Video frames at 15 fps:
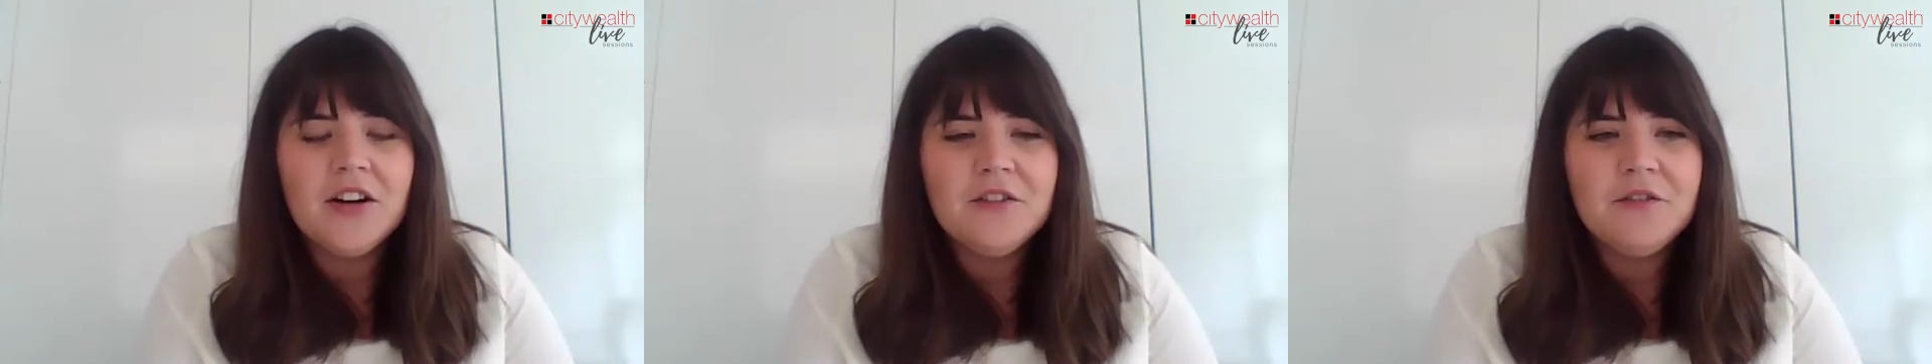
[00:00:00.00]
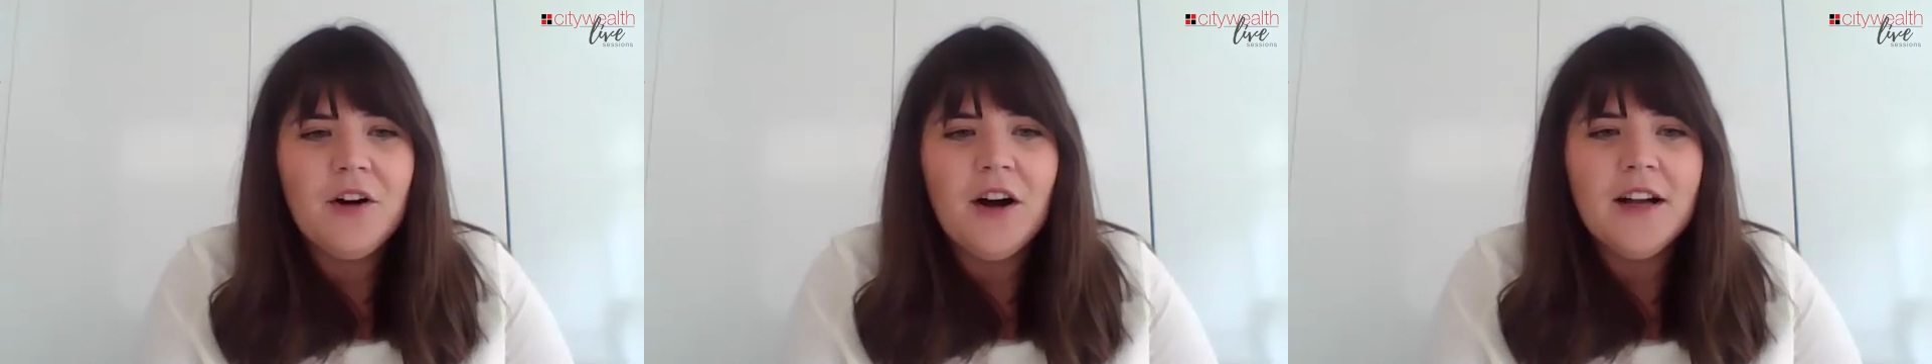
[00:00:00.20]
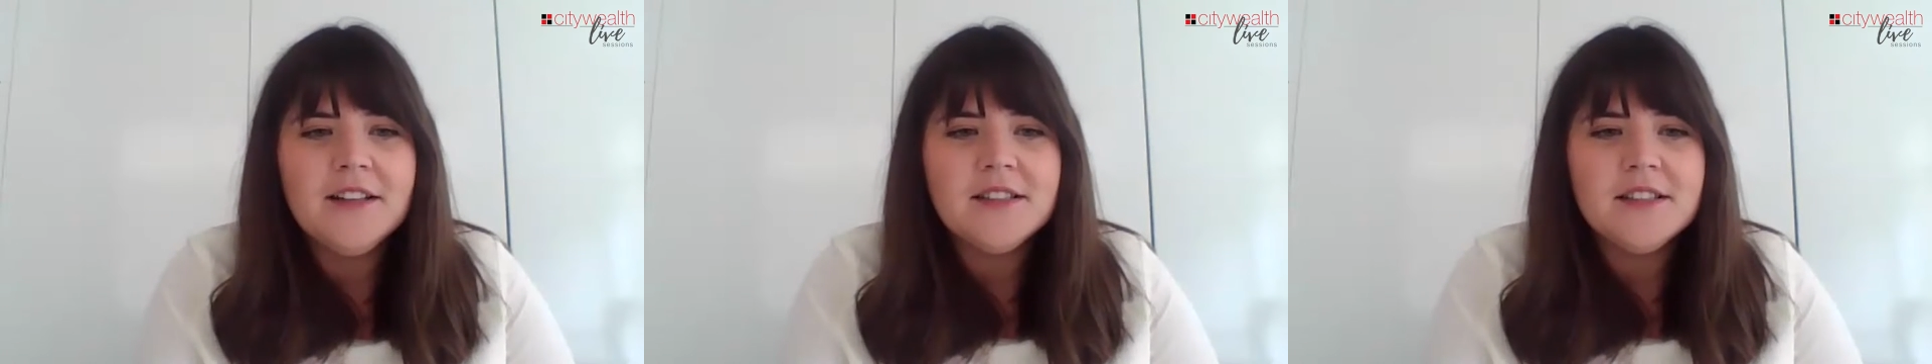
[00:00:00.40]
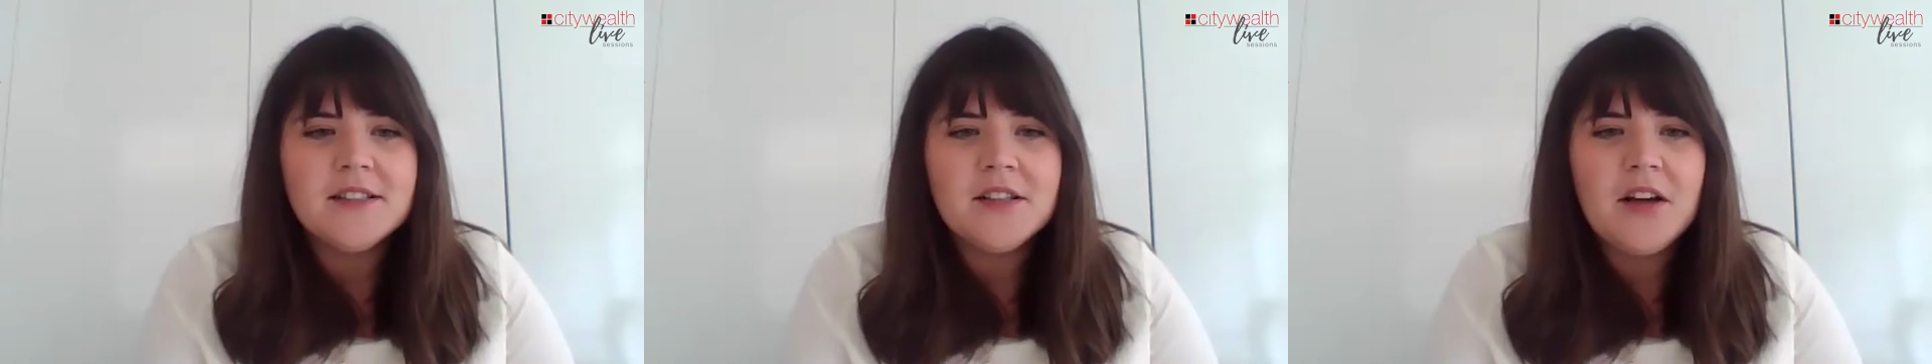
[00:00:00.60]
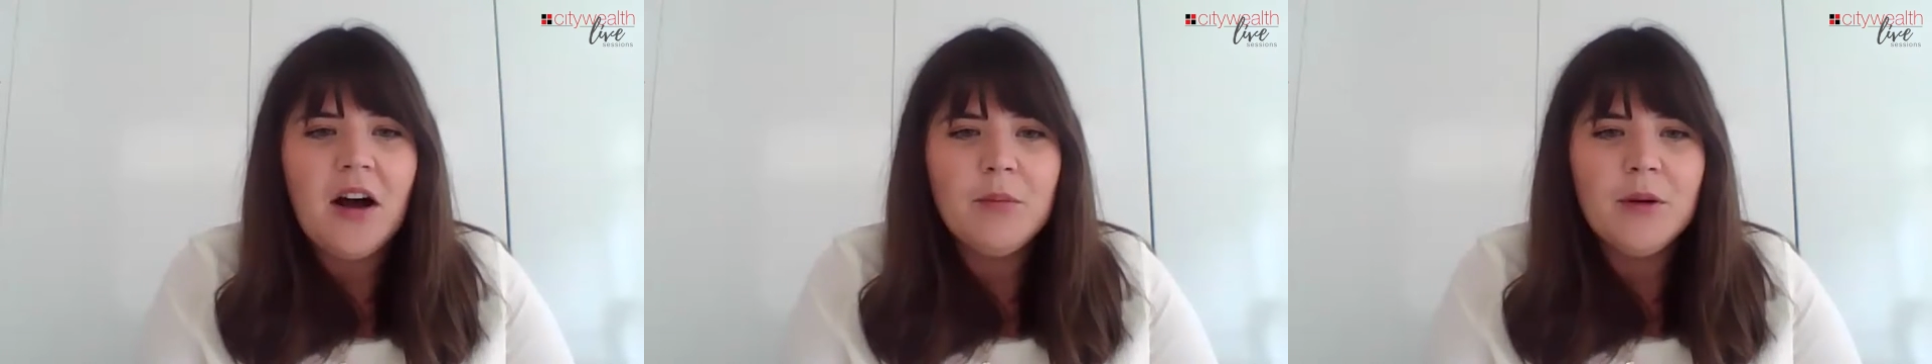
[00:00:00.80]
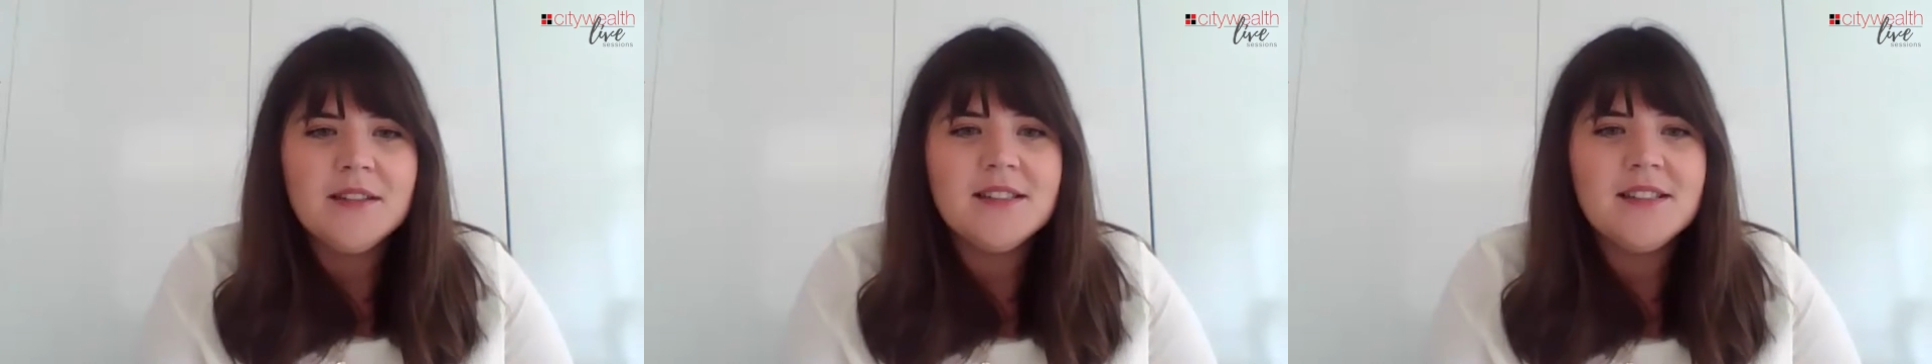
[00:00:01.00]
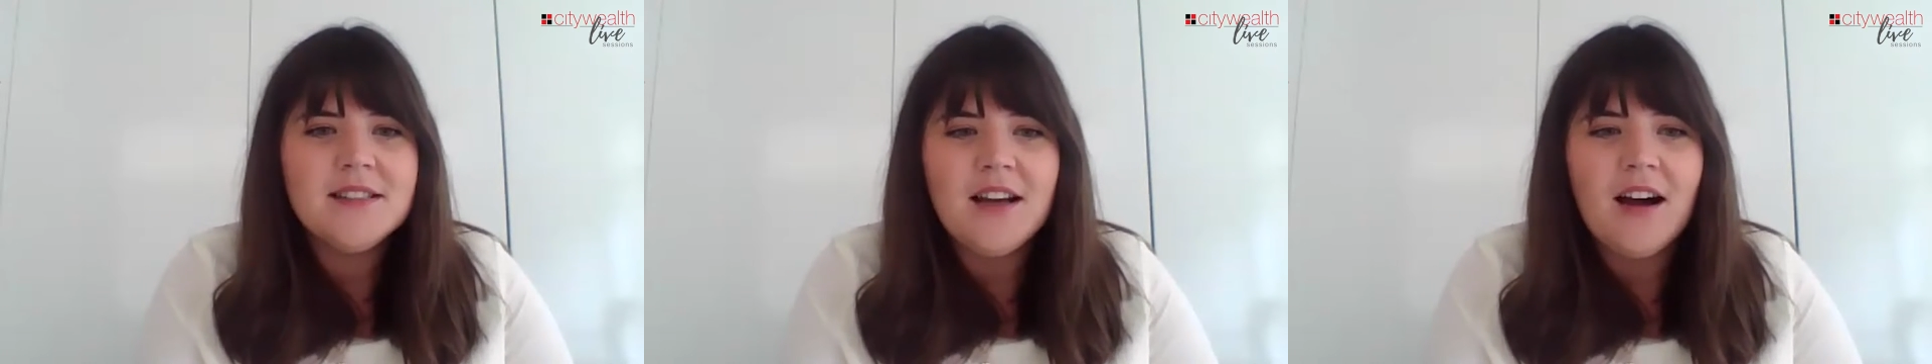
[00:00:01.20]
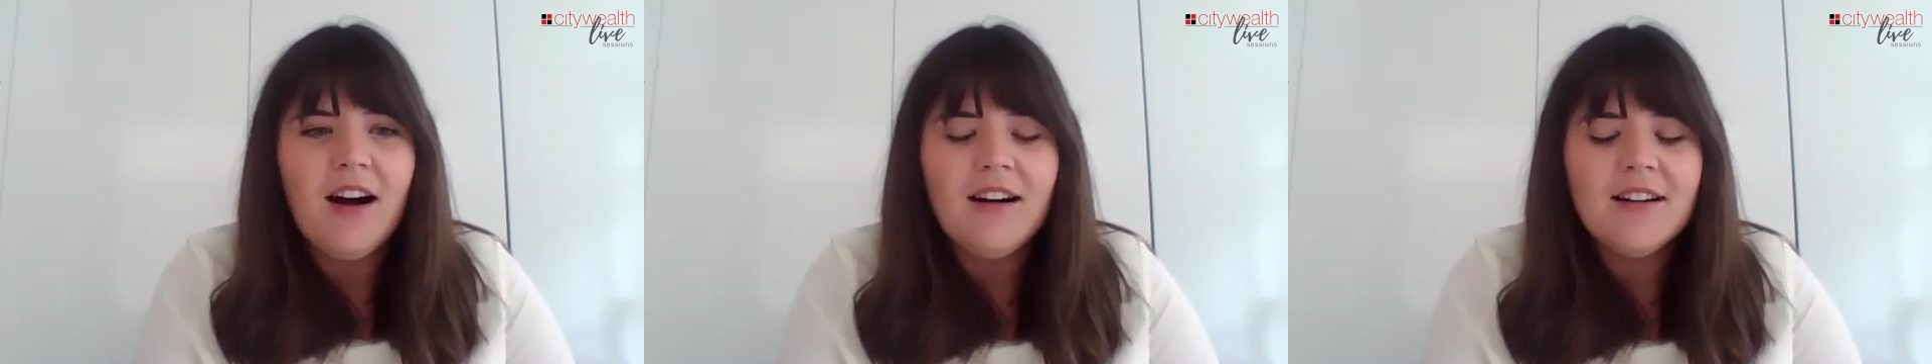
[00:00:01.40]
advisors come
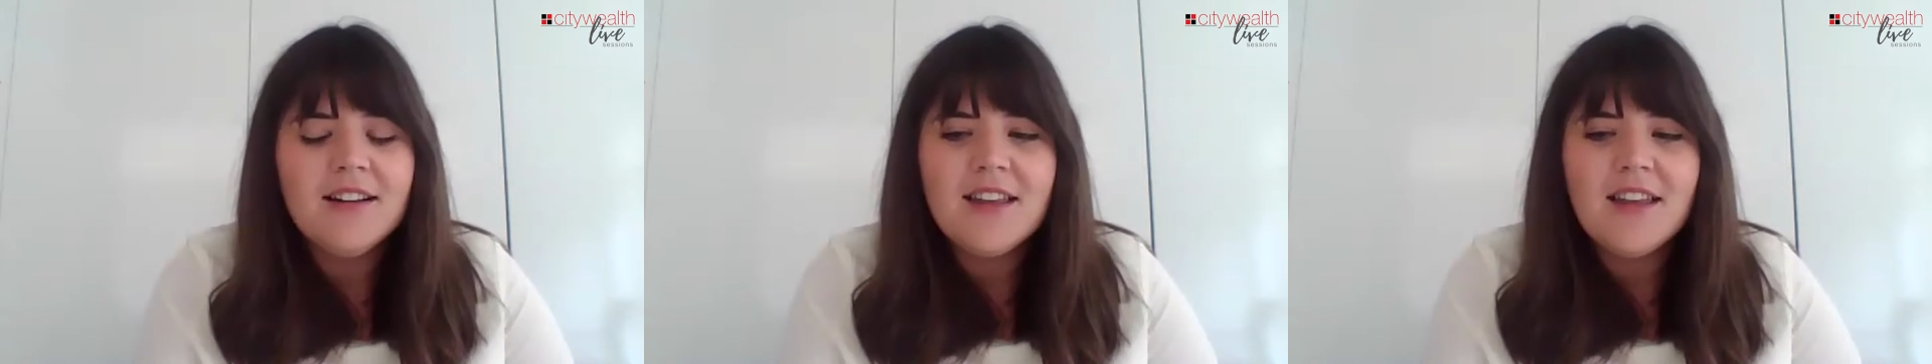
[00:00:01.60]
unstuck